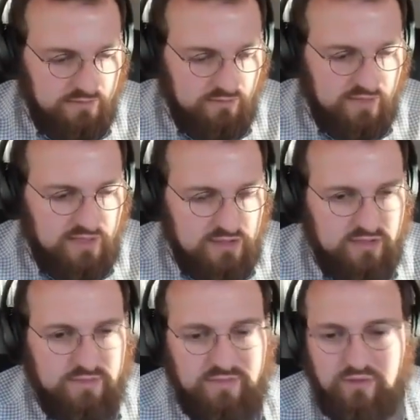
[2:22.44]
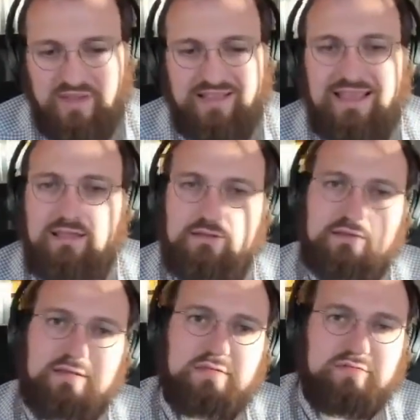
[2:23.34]
relationship between
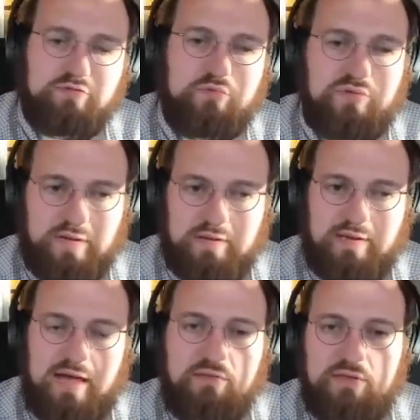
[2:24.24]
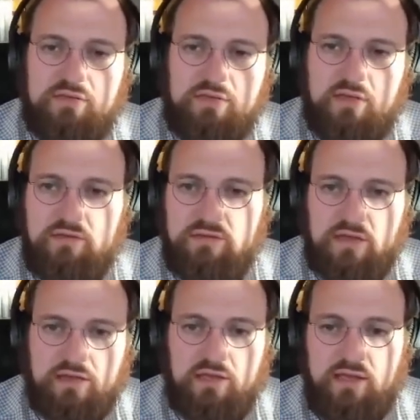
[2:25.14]
latency and throughput and how these things
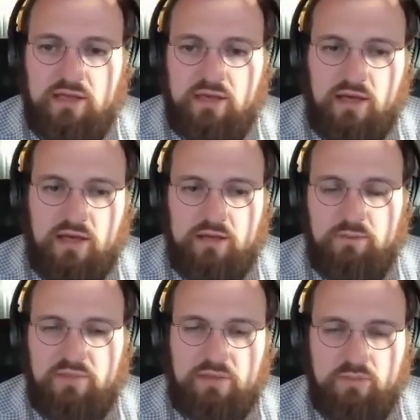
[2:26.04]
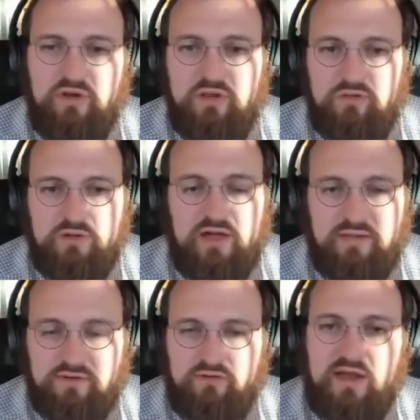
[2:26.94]
can uh, be put into a kind
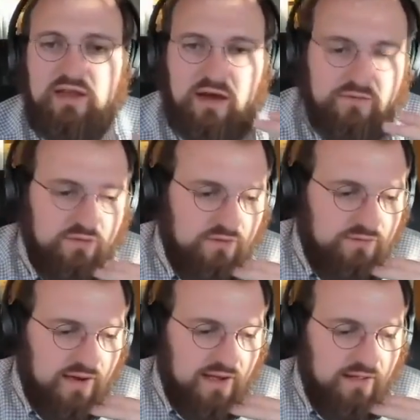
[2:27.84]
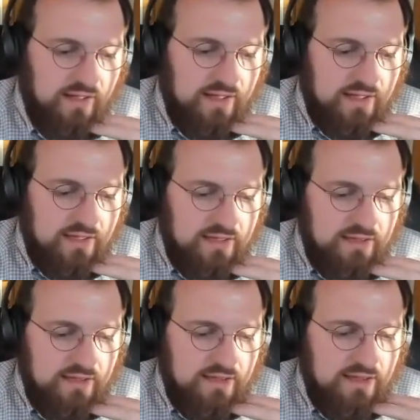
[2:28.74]
of a trade off profile.
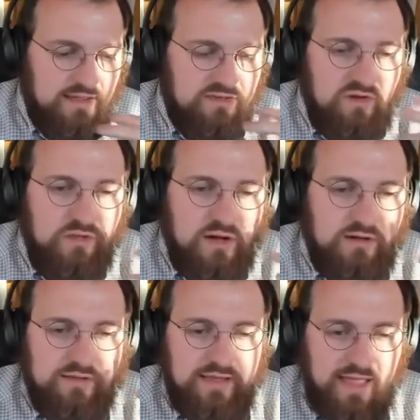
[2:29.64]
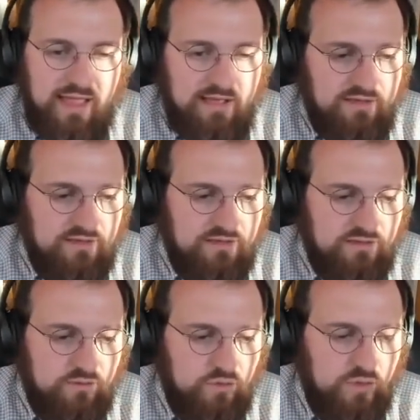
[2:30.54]
It's no longer the
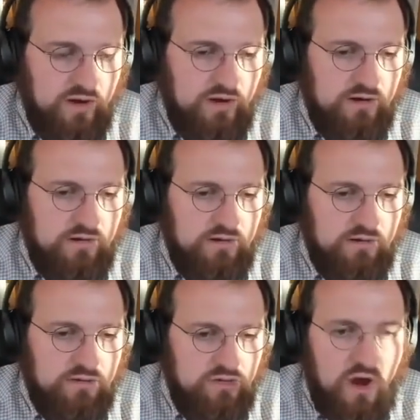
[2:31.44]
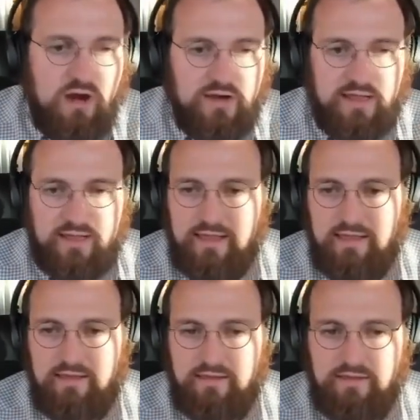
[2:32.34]
case where sharding
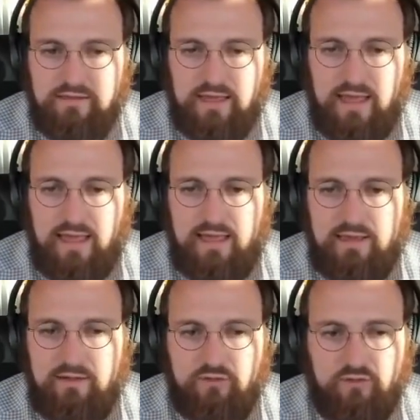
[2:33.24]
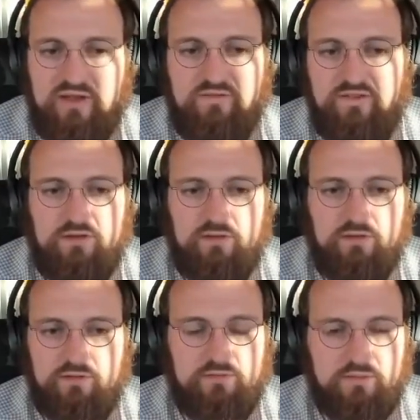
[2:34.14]
is a
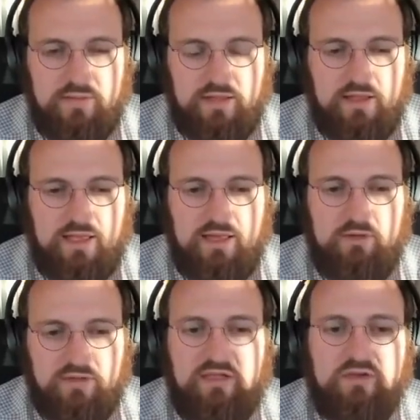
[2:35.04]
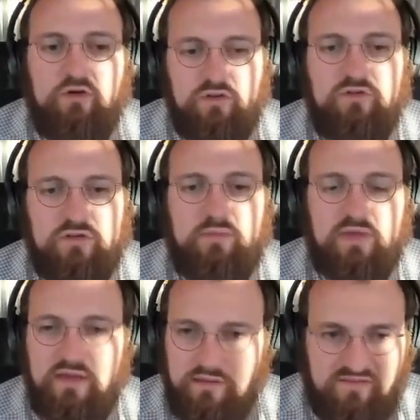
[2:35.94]
greenfield you uh, know, let's go do
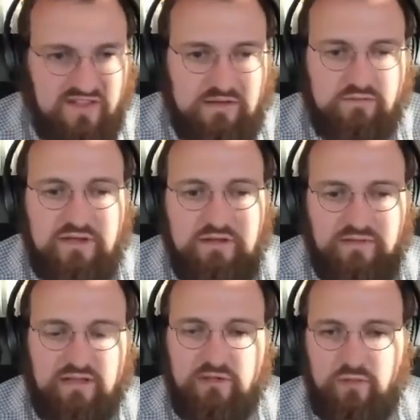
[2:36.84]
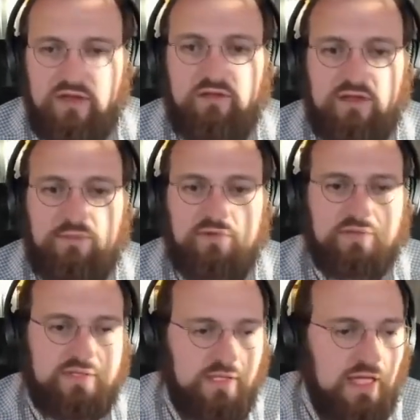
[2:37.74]
something and invent, reinvent the wheel type of a
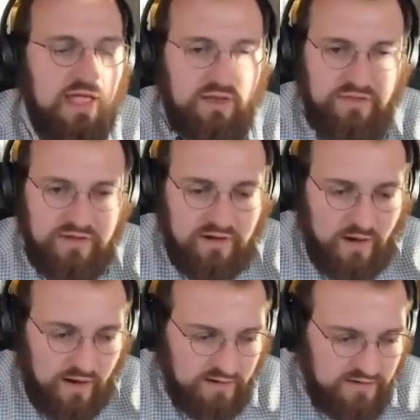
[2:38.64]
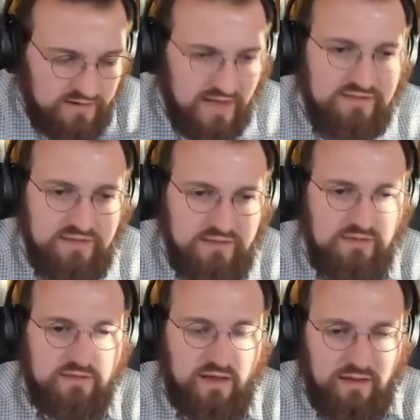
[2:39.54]
deal. There are
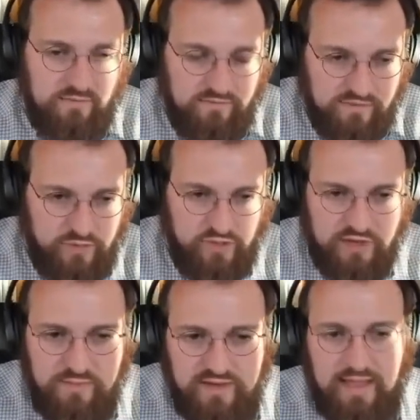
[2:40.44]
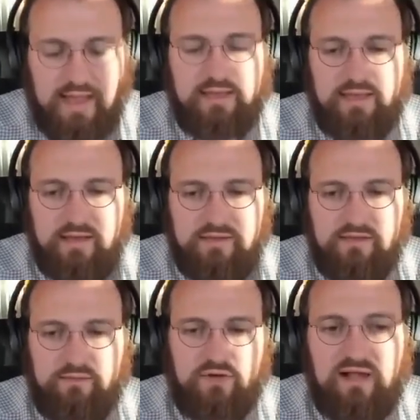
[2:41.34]
dozens of legitimate ideas
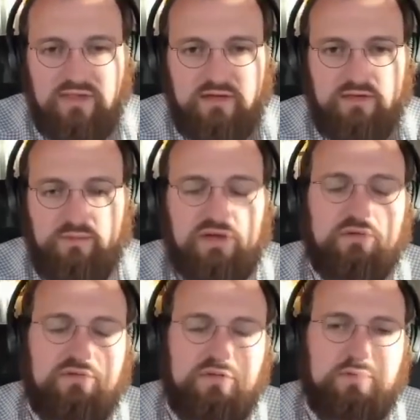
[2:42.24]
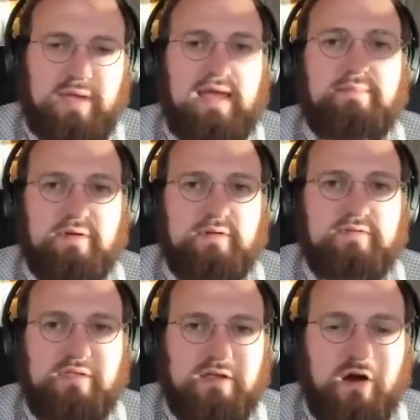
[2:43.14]
and projects and peer reviewed
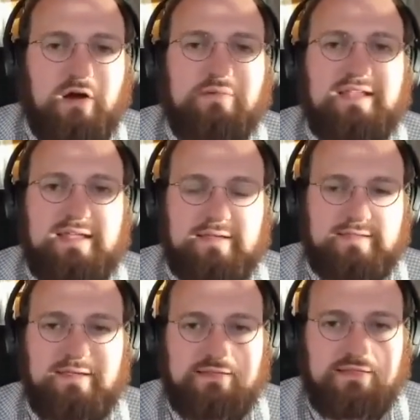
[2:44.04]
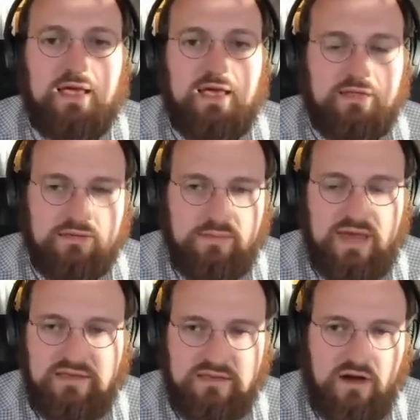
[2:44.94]
papers that already exist, some
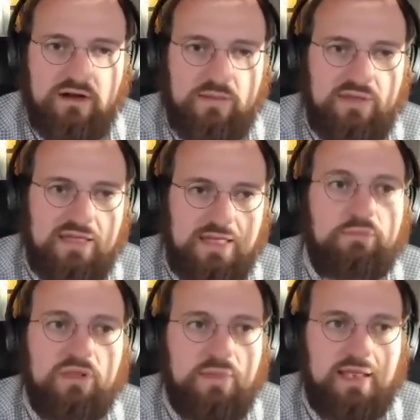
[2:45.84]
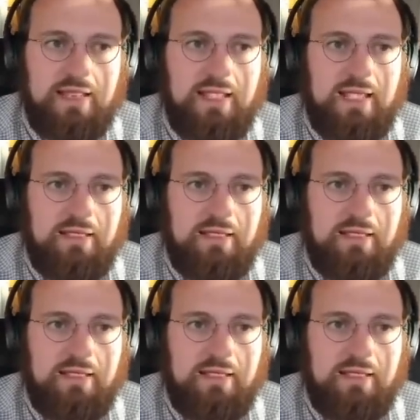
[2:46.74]
cases already being implemented,